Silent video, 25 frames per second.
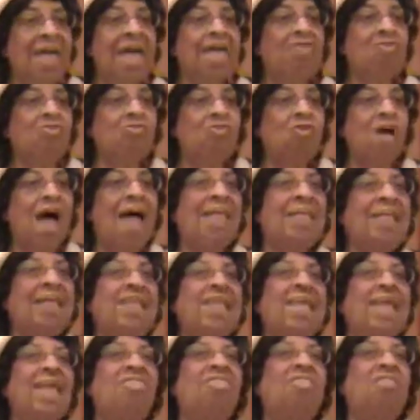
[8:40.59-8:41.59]
and try to
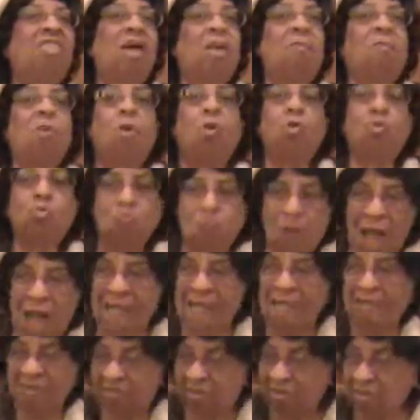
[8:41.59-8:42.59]
get them
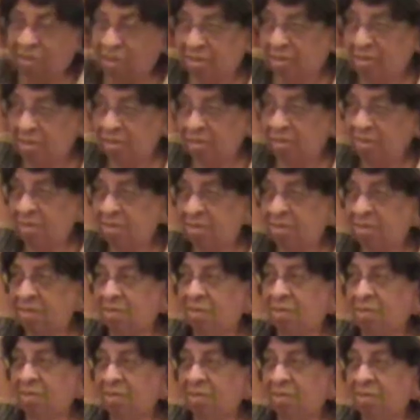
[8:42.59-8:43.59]
right.
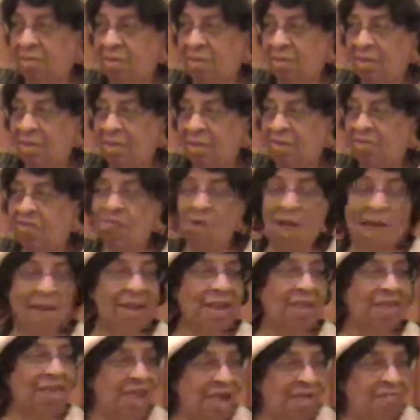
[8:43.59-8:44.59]
Try
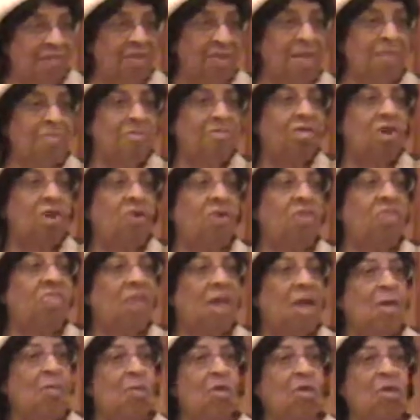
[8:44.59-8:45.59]
to love them so that
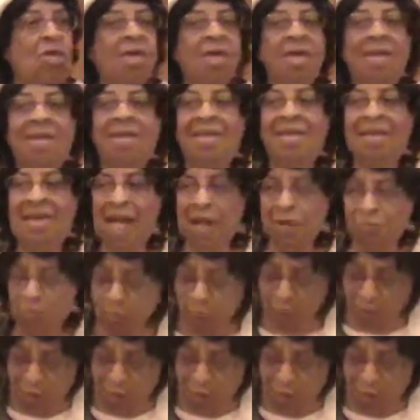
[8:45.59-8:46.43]
they will get